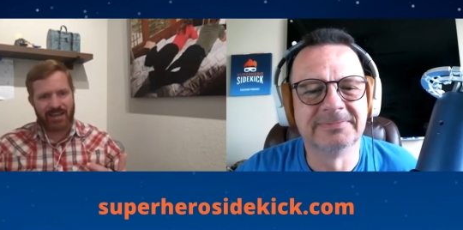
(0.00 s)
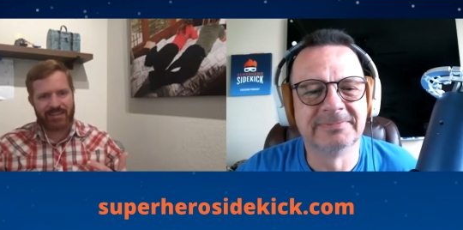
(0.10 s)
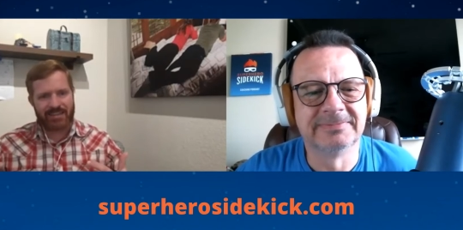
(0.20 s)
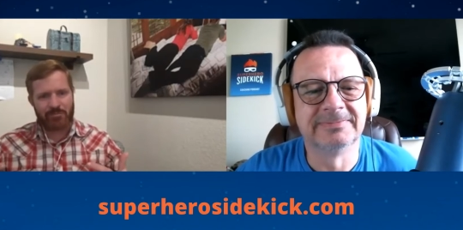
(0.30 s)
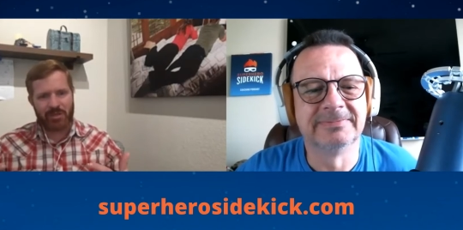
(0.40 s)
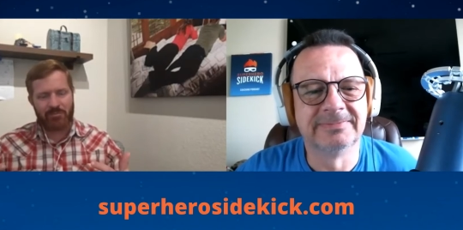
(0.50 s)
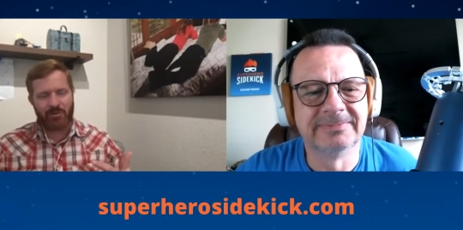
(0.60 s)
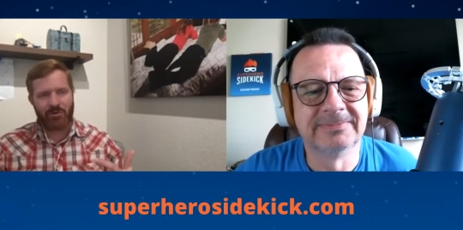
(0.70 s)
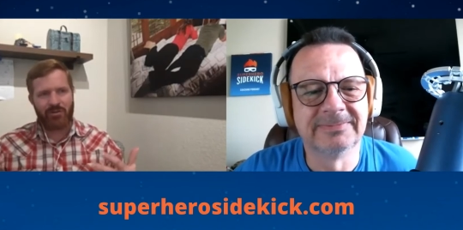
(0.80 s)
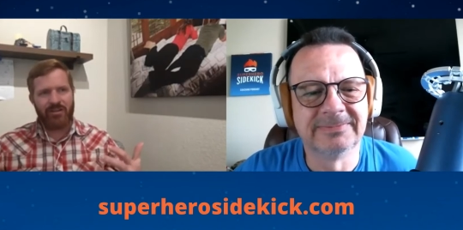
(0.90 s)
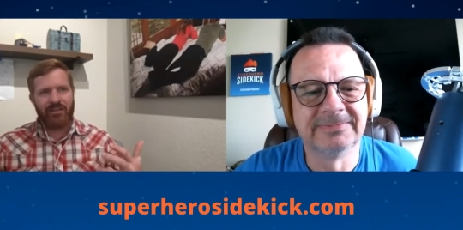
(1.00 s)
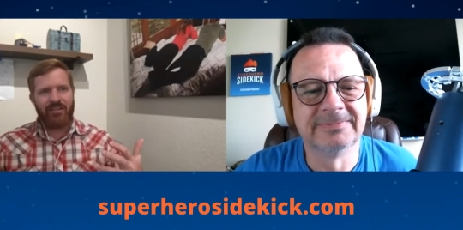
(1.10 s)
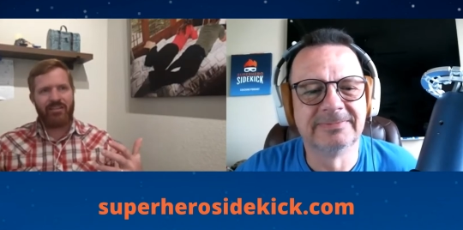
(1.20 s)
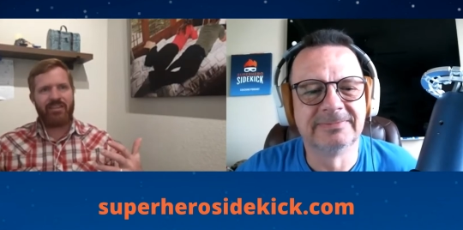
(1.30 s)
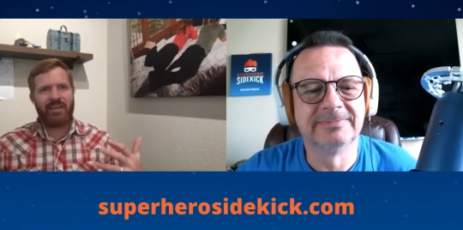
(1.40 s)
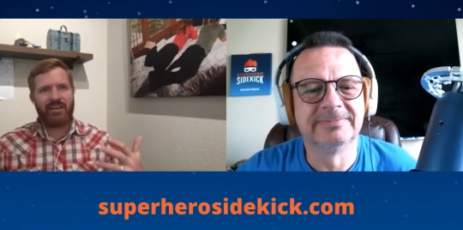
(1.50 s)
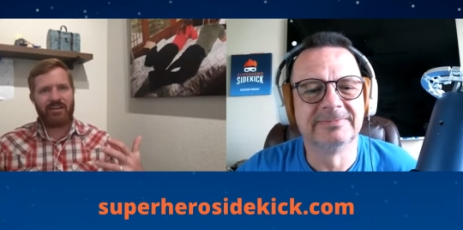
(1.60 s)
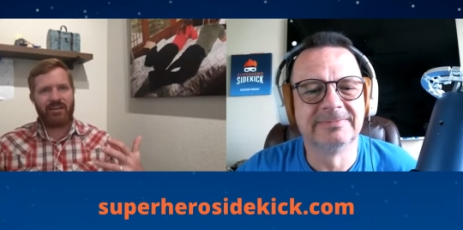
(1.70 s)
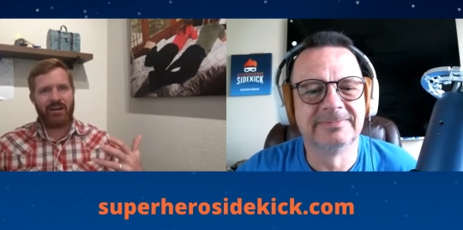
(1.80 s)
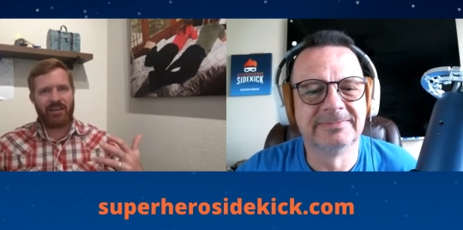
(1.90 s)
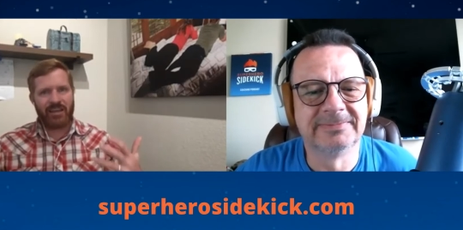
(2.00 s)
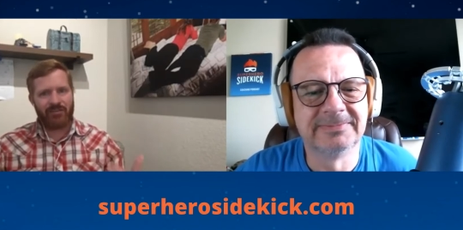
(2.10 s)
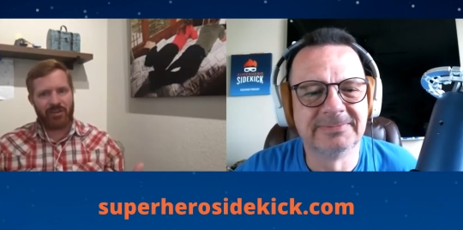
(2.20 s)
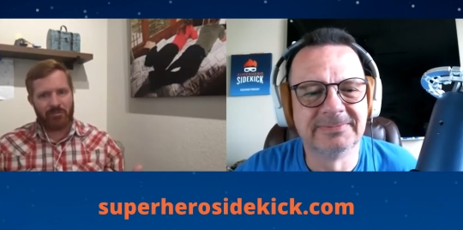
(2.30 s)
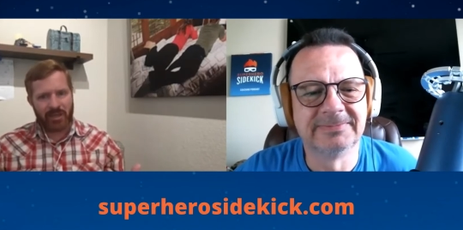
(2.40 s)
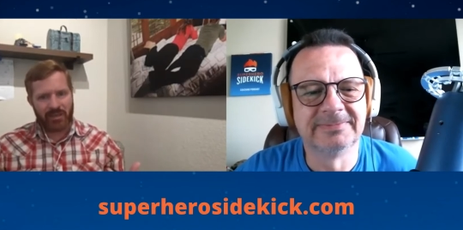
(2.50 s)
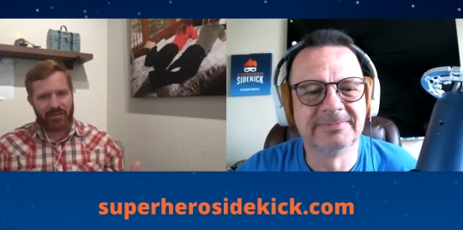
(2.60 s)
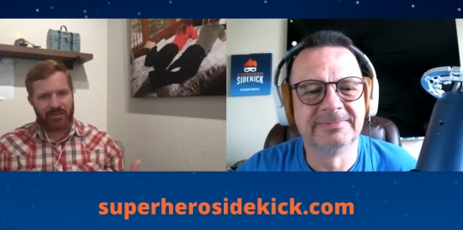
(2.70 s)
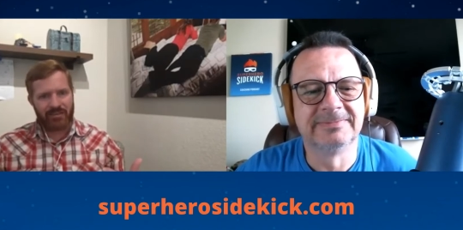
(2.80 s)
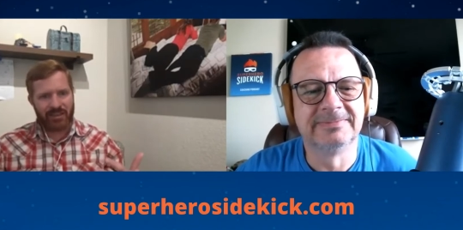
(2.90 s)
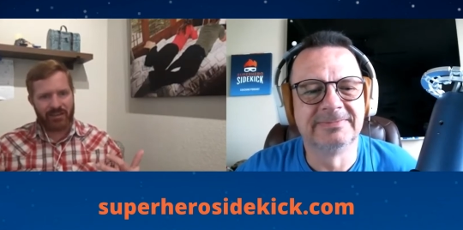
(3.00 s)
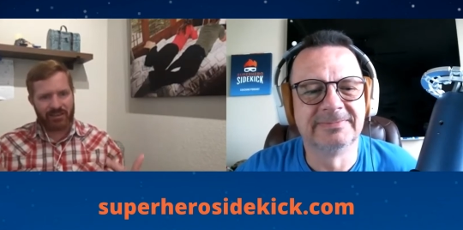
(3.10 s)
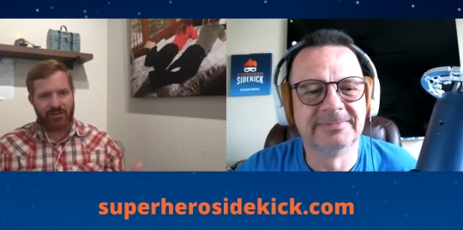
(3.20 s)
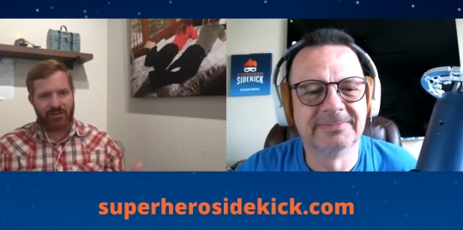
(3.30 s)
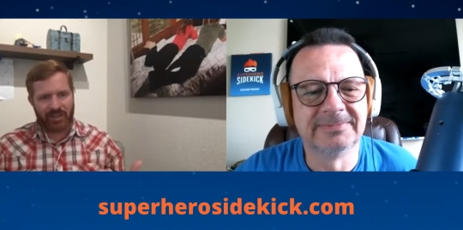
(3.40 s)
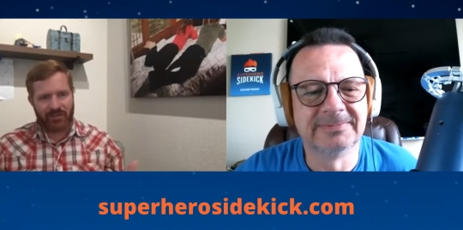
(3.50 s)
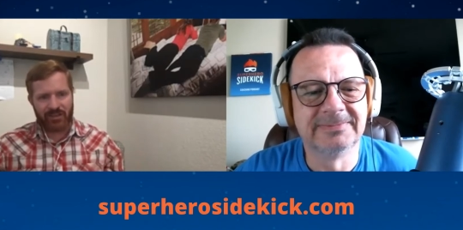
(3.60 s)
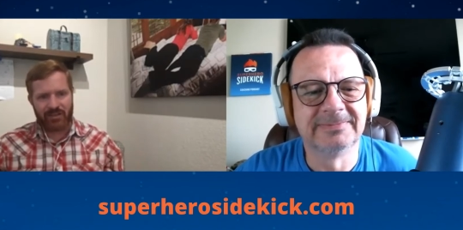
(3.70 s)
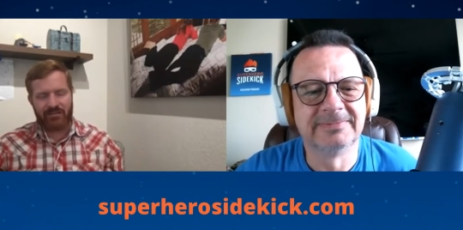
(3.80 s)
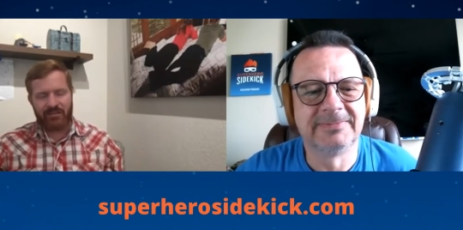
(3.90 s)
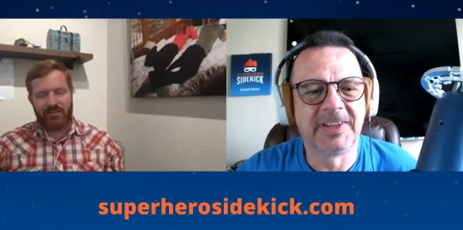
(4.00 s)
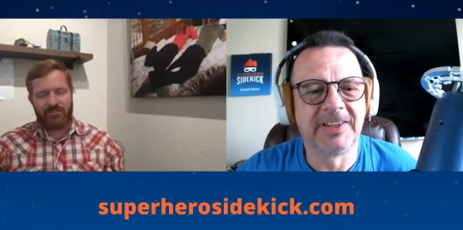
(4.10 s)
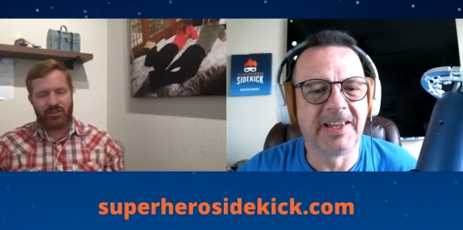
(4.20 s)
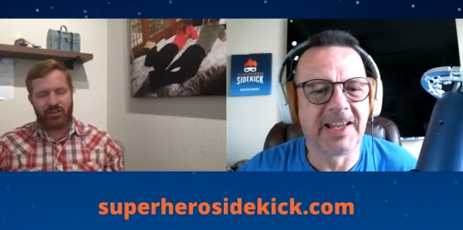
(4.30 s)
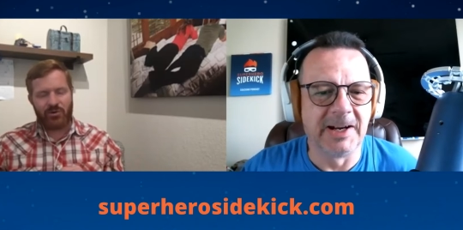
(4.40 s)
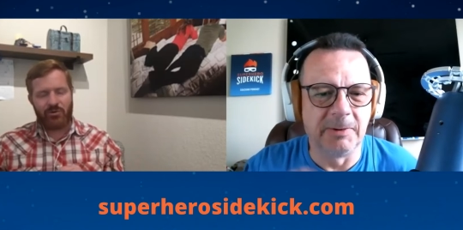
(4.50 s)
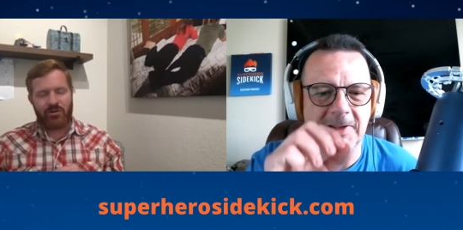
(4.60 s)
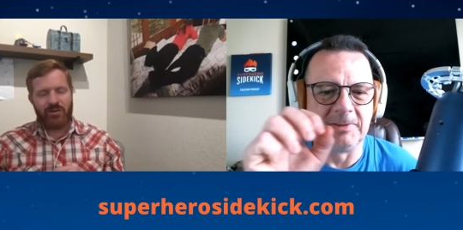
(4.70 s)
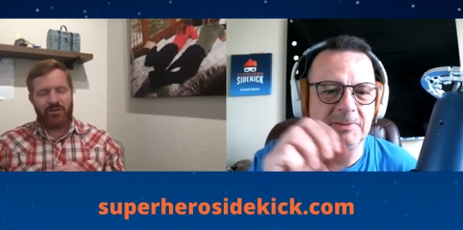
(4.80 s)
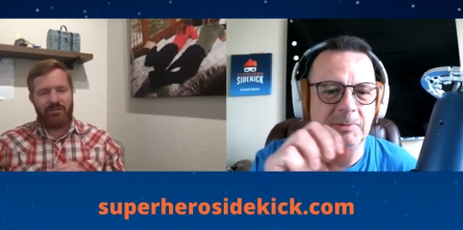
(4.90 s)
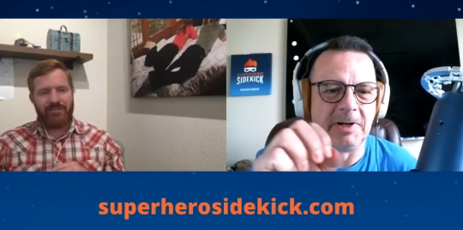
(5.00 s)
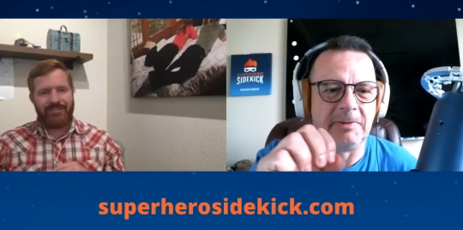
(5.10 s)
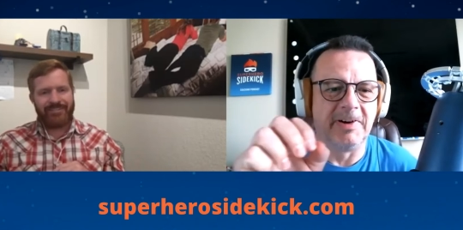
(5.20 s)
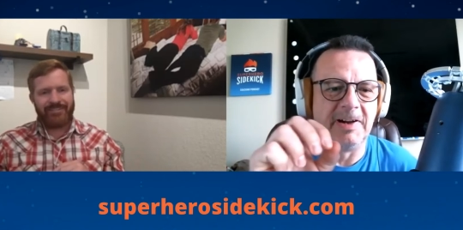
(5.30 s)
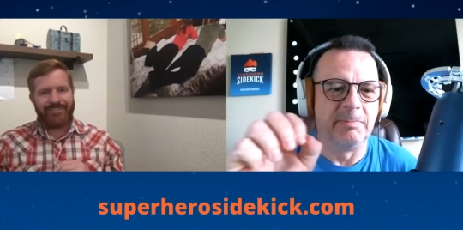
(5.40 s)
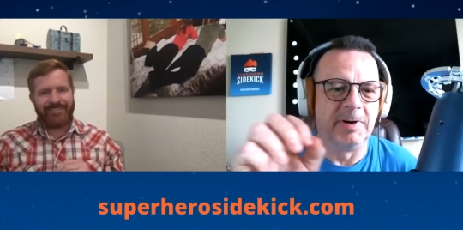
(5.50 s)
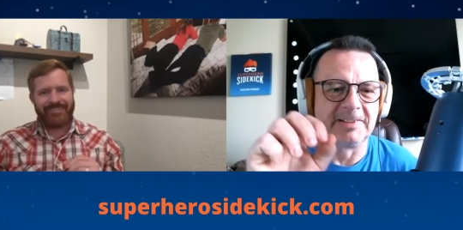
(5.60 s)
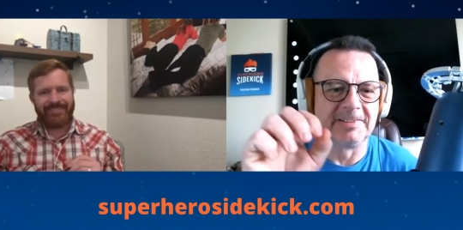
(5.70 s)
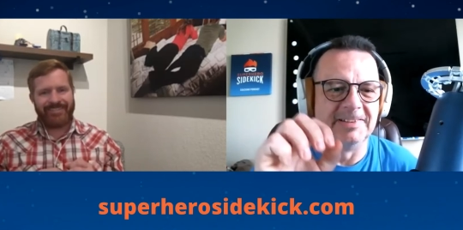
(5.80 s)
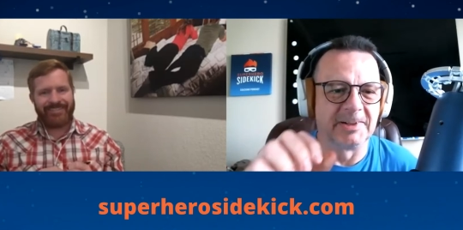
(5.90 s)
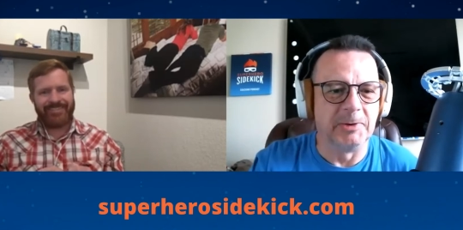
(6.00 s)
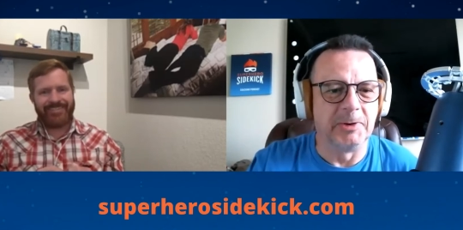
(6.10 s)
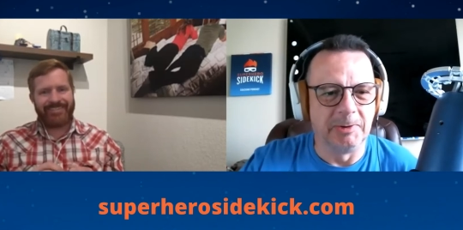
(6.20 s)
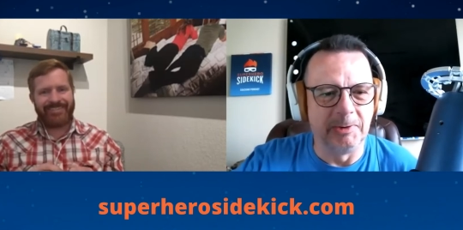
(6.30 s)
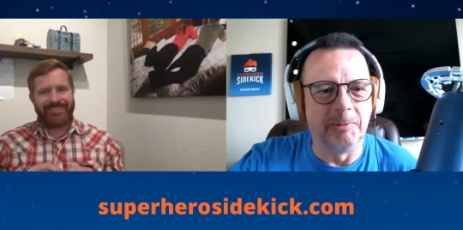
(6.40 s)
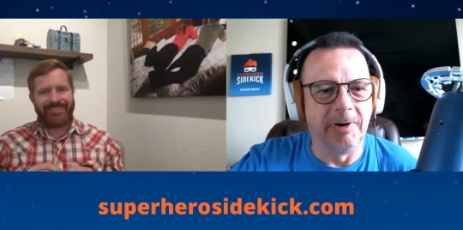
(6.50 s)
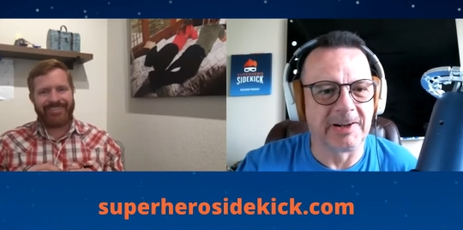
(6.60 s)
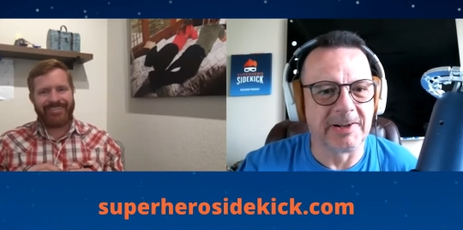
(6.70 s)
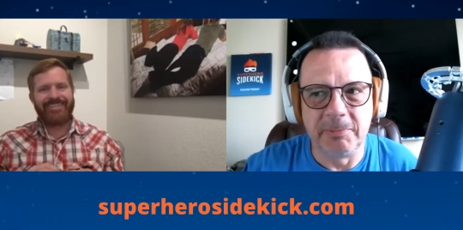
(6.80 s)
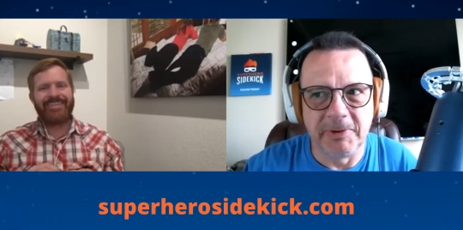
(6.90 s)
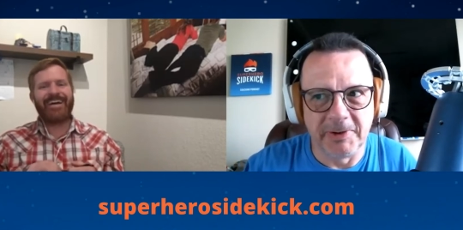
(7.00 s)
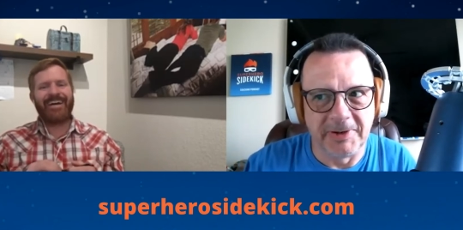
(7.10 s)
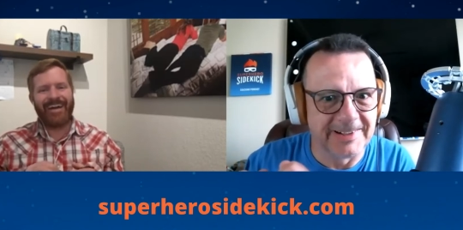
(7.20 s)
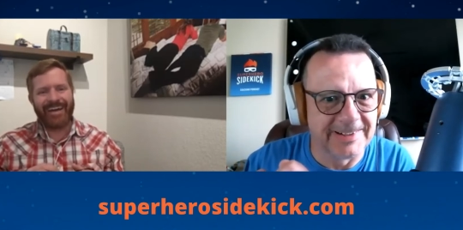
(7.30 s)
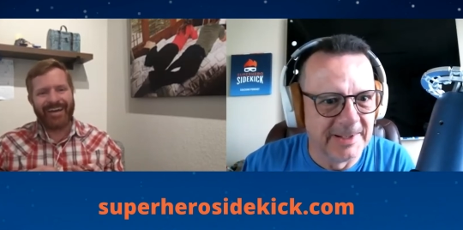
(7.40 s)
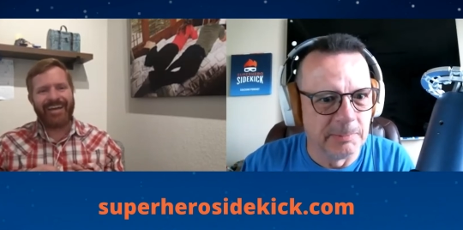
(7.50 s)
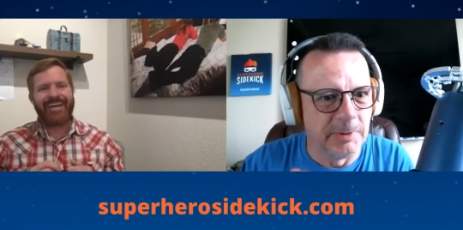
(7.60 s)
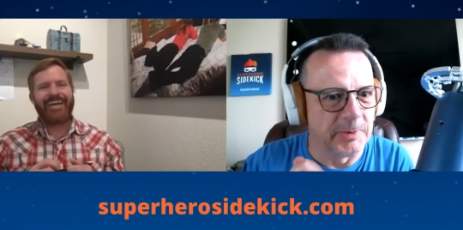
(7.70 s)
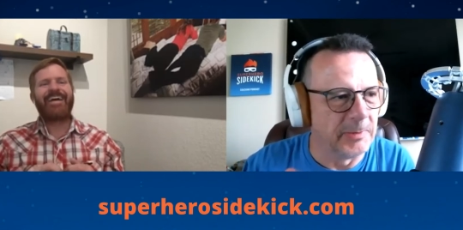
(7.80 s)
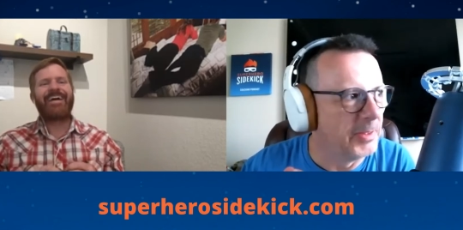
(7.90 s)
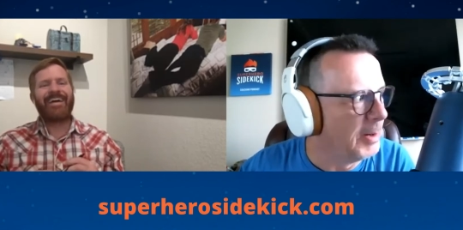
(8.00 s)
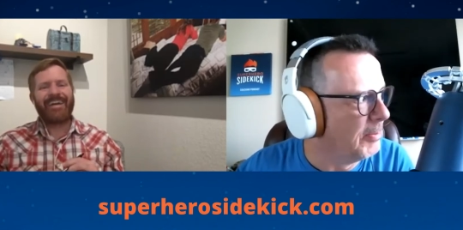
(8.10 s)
Speaker 1: the people that are giving big, that love giving
Speaker 2: because they got to write the 25 bucks in the corner and walk up yeah. there and put their thumb